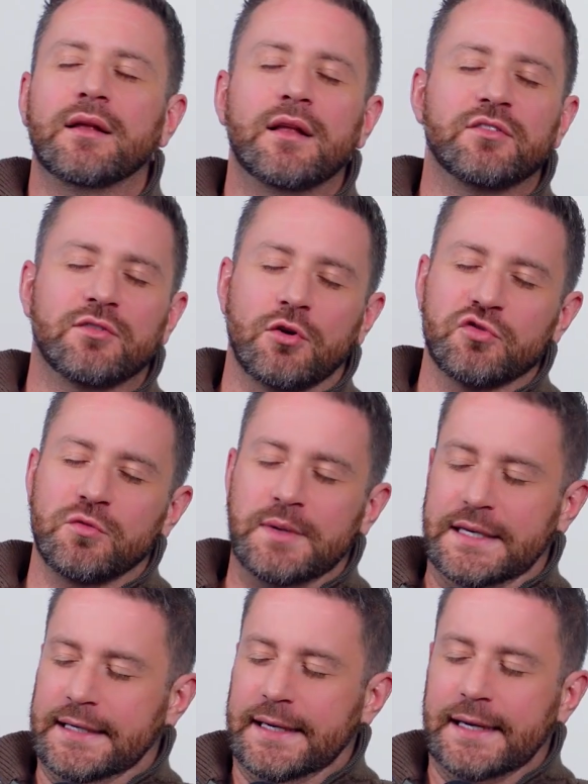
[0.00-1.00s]
It's social
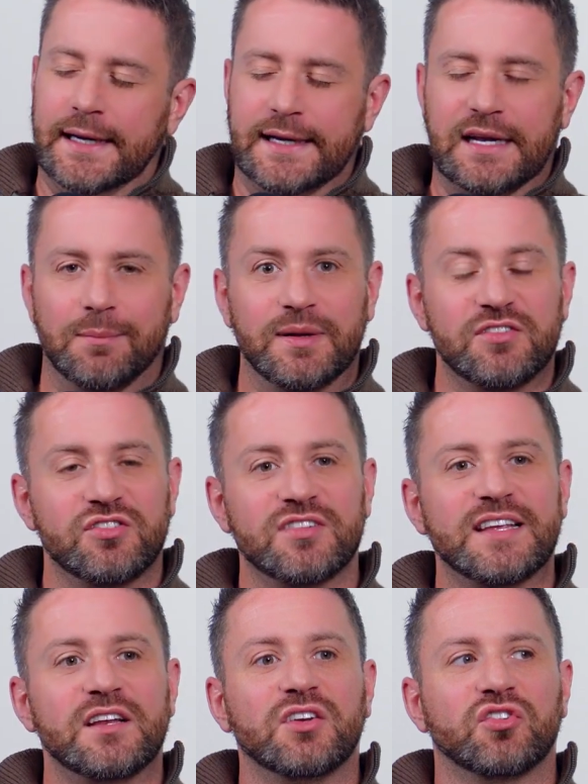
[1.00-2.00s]
media. I get it. But it's just
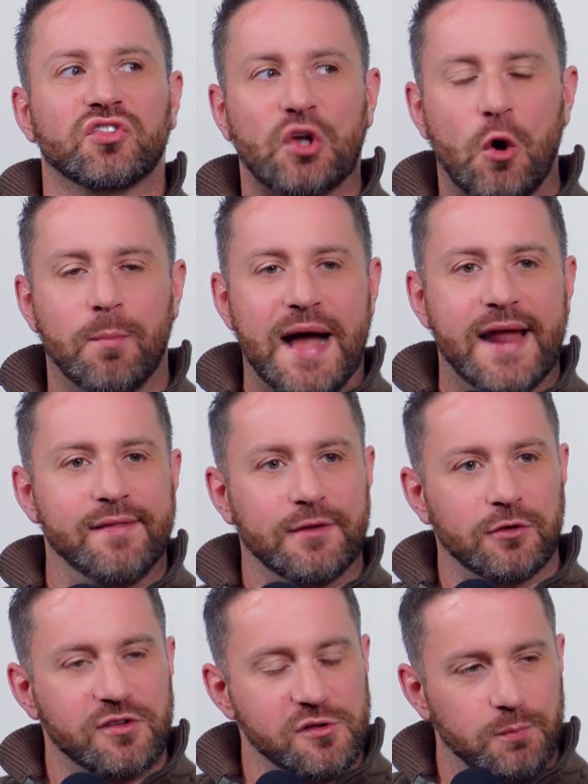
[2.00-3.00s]
getting so bad. And
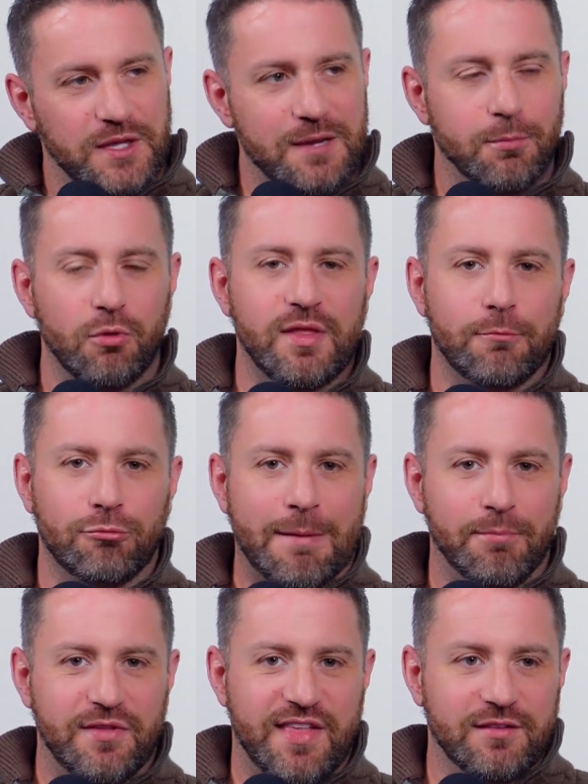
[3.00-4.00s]
there's these people that
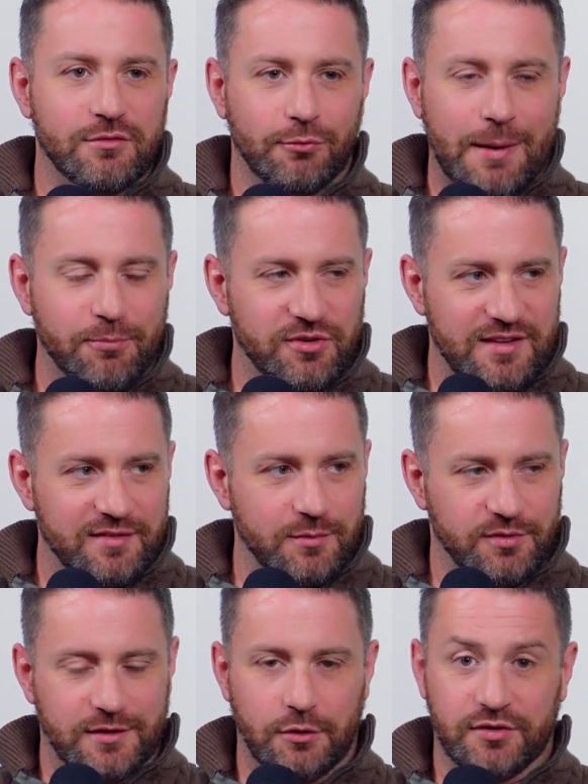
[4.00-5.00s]
represent
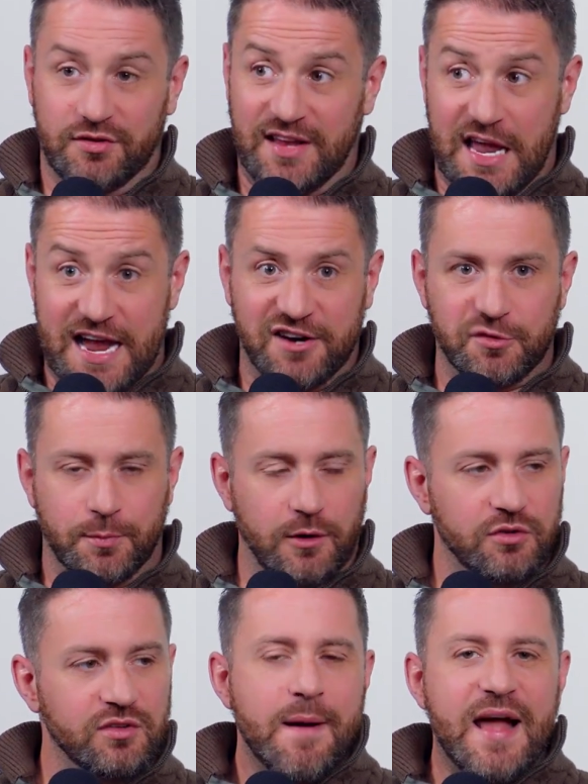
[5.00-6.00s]
themselves as
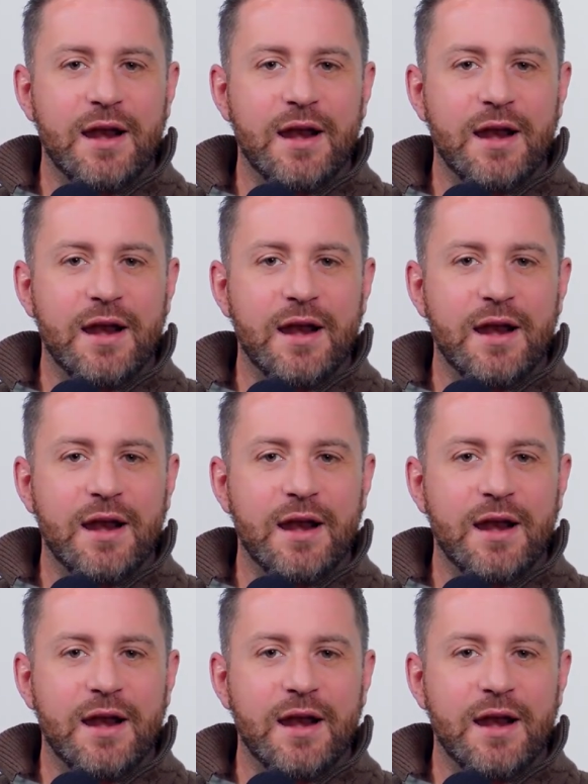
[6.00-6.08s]
experts.